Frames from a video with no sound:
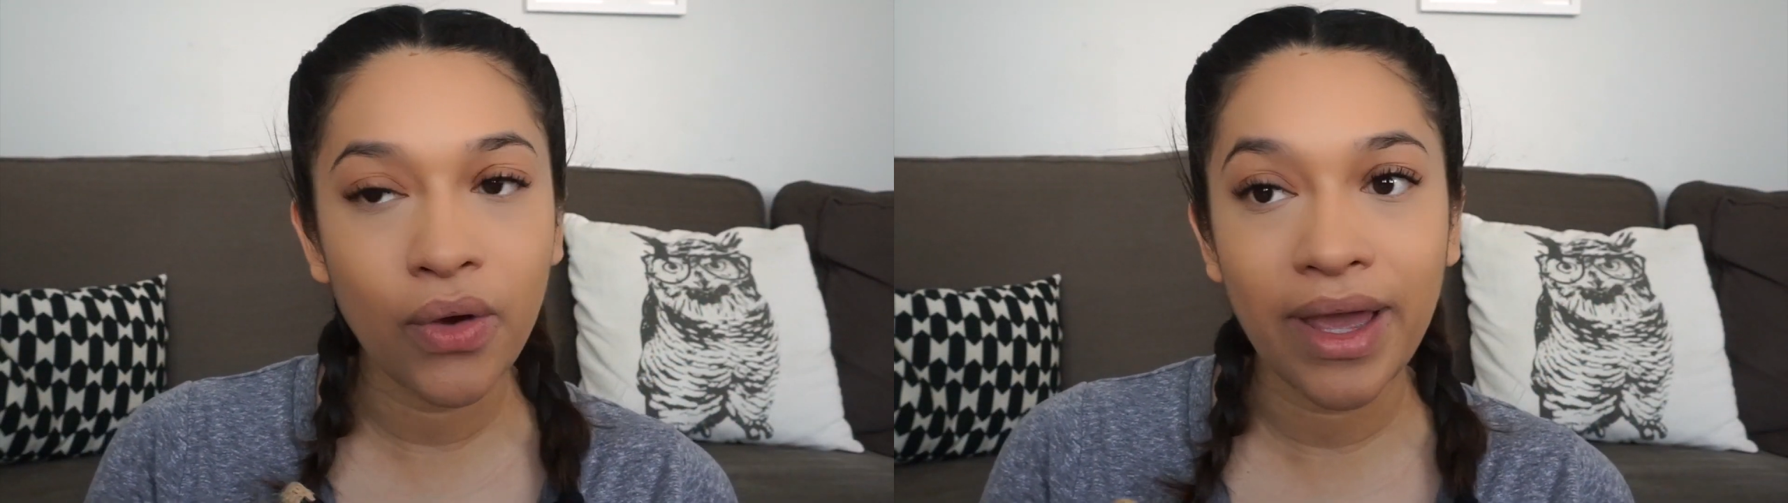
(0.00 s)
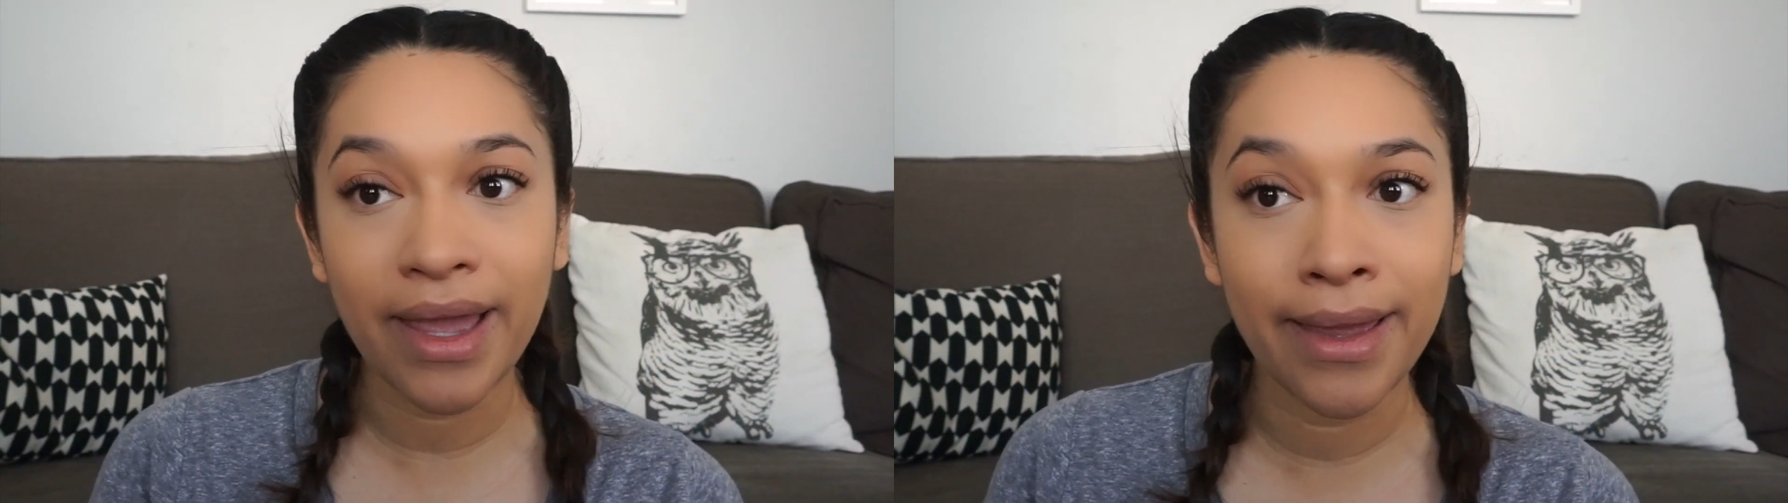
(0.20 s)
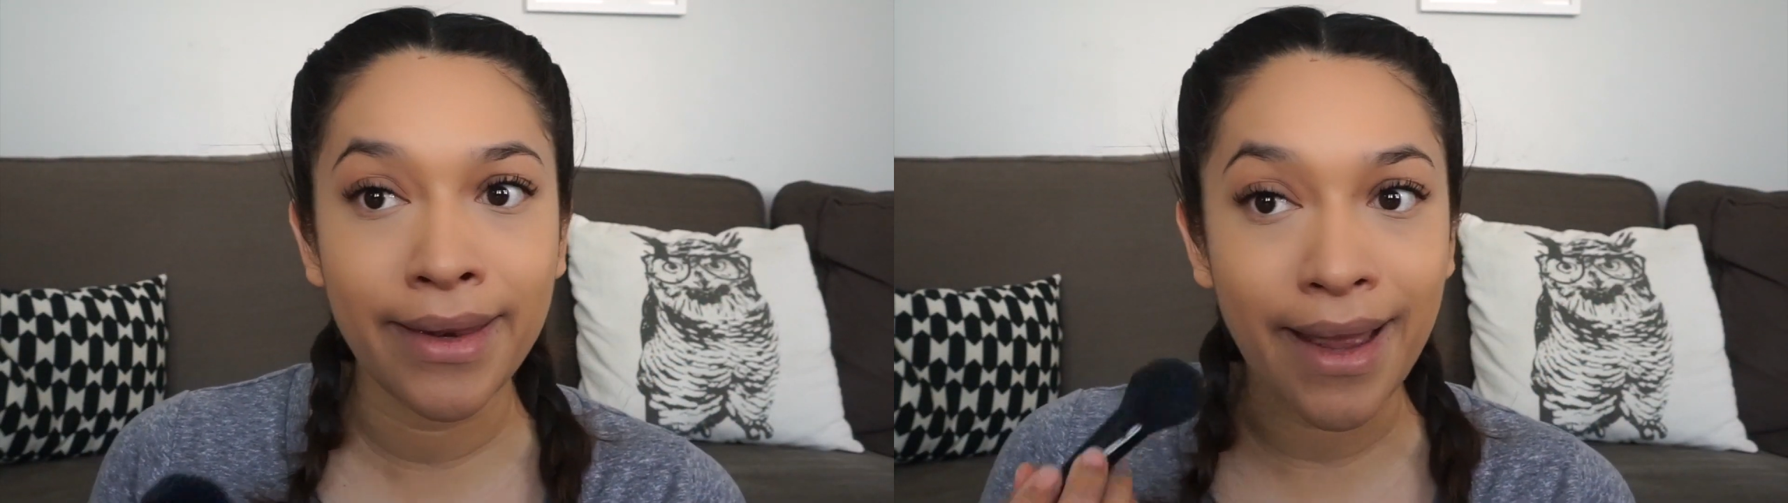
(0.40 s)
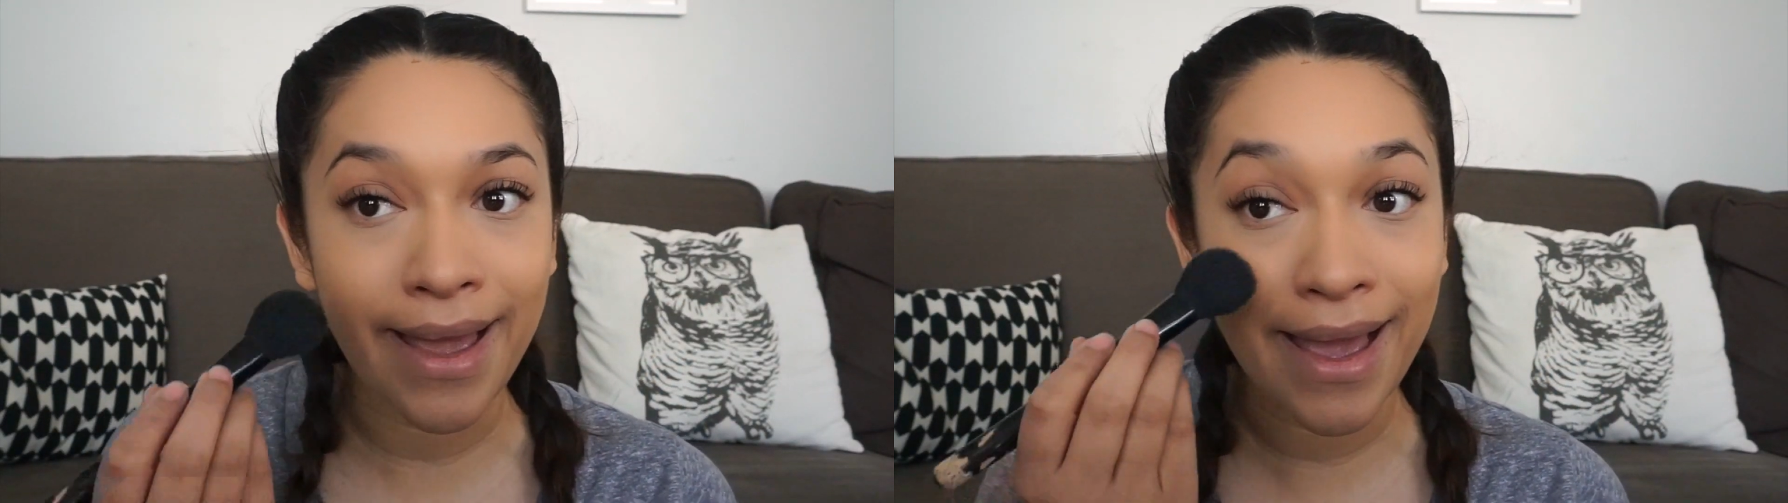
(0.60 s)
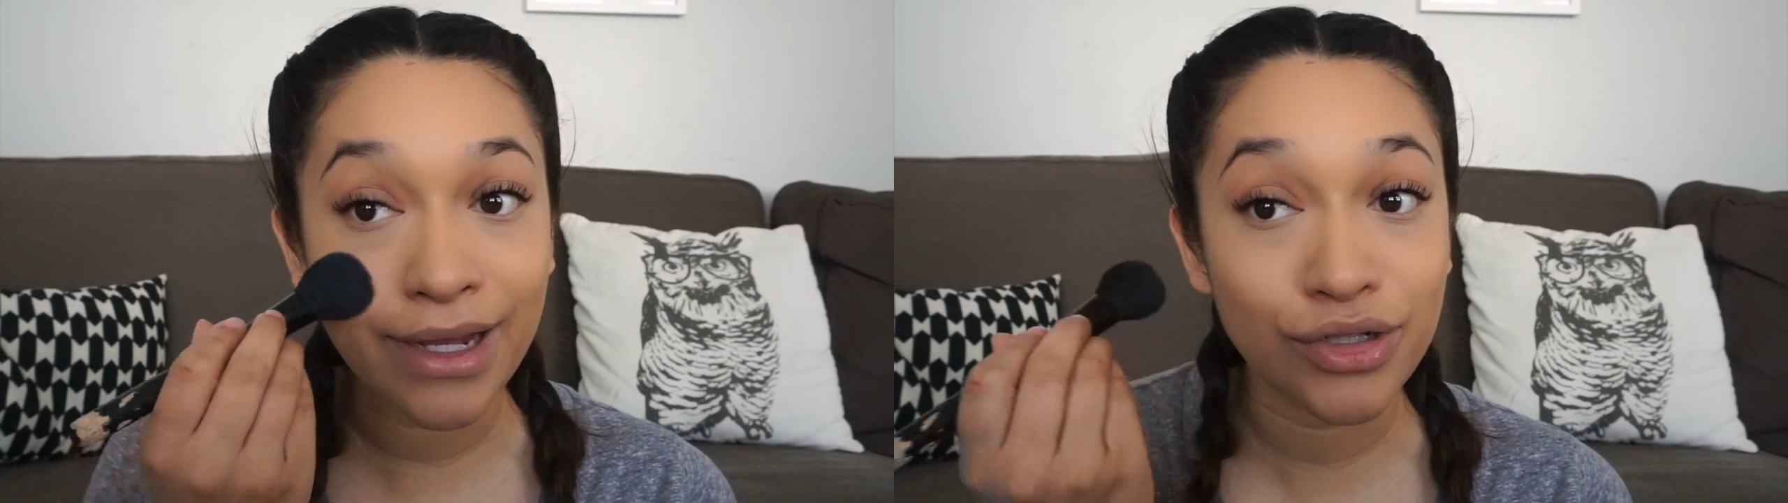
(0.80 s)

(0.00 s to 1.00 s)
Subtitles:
and I had